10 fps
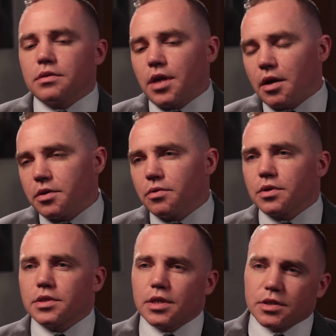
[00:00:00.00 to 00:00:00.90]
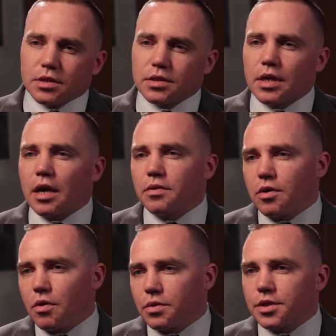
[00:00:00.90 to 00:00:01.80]
county organizations, the county
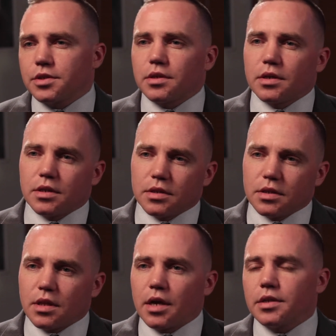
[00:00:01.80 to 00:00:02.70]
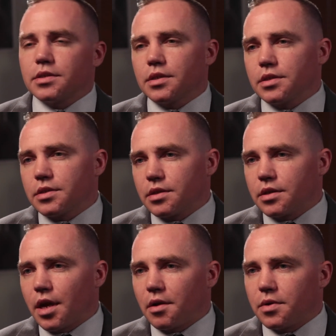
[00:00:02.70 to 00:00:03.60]
coalition and the alliances and the
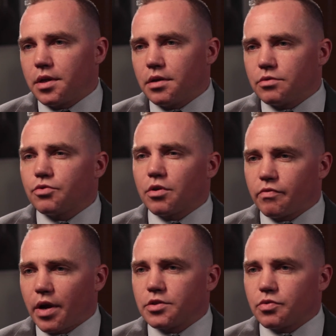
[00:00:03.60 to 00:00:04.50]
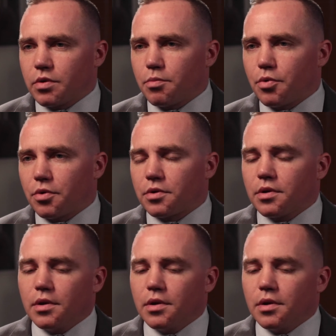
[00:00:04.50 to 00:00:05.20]
county drug advisory board.